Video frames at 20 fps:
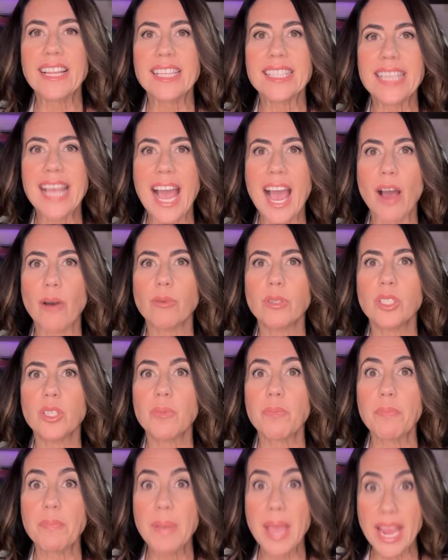that's
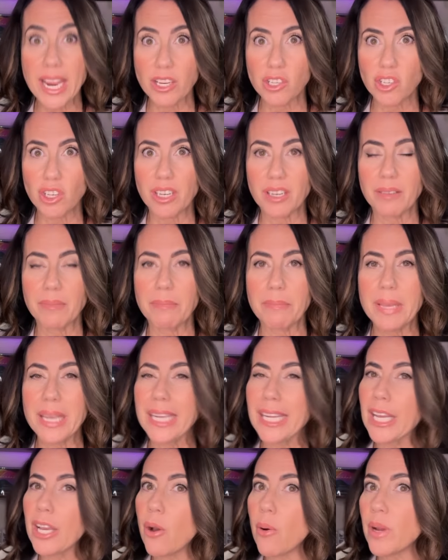outpatient,
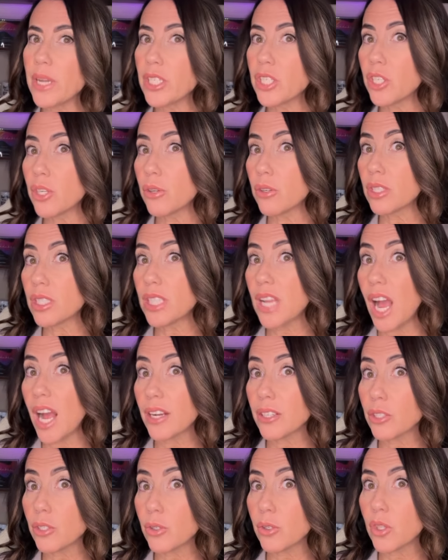meaning going to your
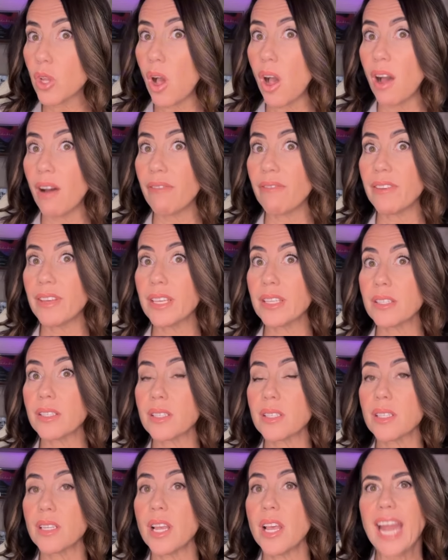doctor's
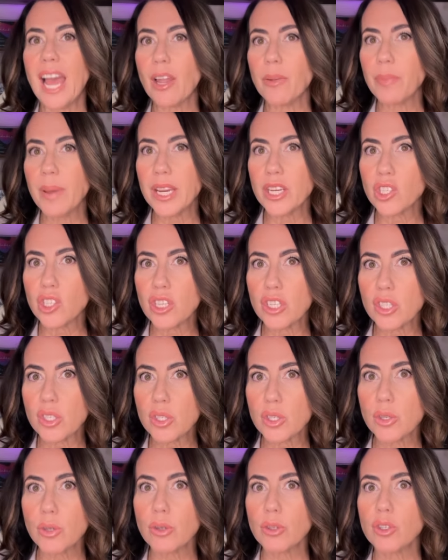office, outpatient
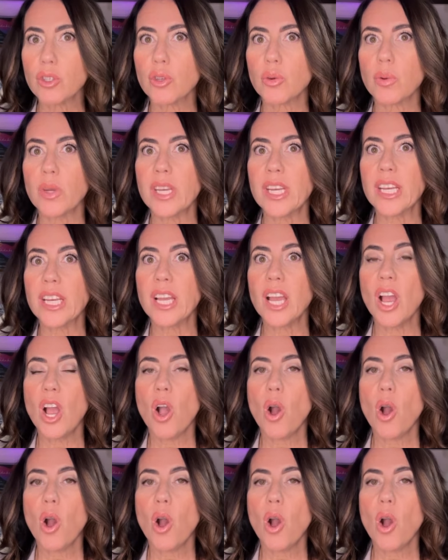surgery,